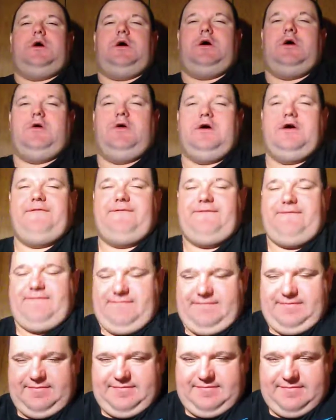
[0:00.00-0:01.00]
Oh, if
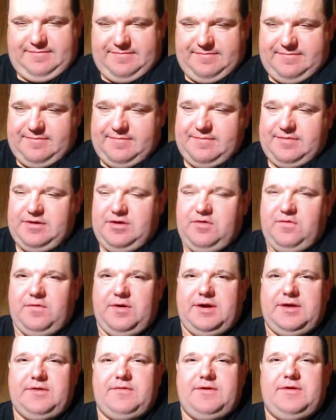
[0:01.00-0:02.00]
you're
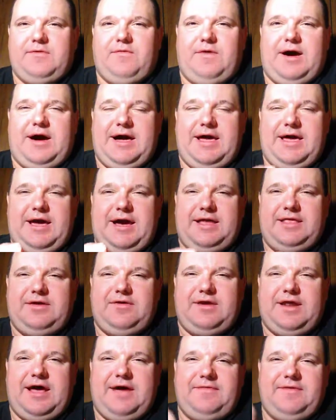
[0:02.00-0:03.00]
wondering why I
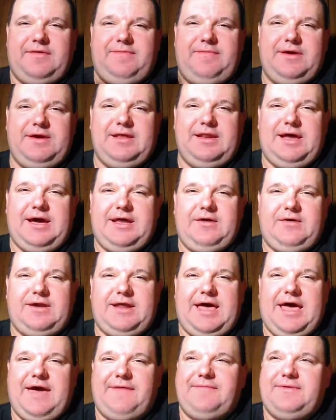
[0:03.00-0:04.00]
don't have the big light
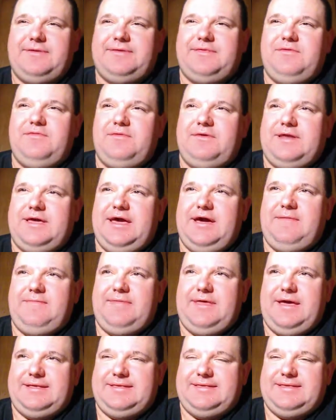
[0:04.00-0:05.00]
on, I have this new lamp
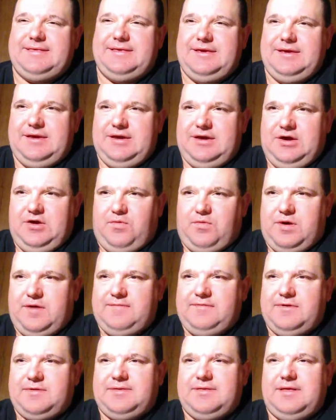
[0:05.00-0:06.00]
that's one
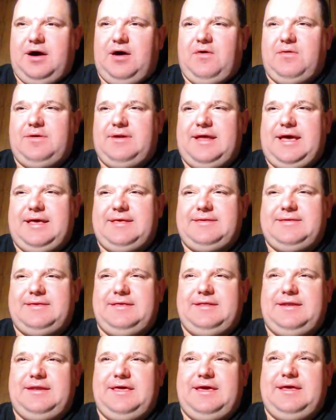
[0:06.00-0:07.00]
of those
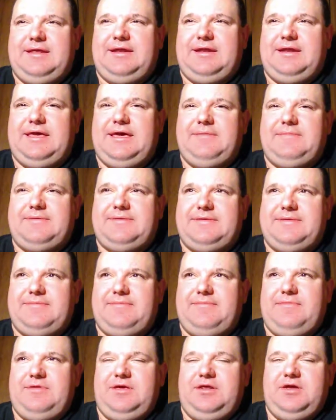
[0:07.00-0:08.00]
long-lasting LED lamps.
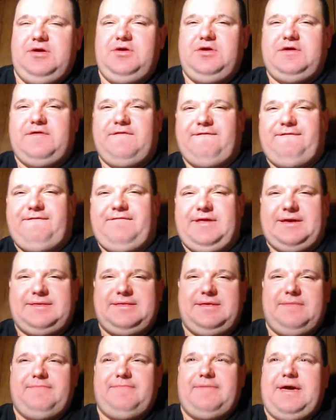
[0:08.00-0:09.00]
You know, you can
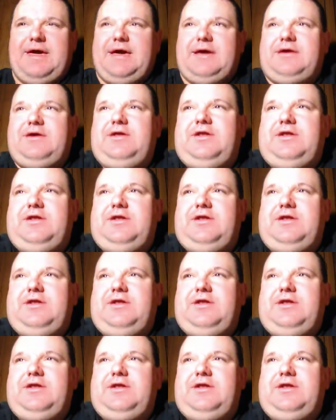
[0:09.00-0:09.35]
flex it back.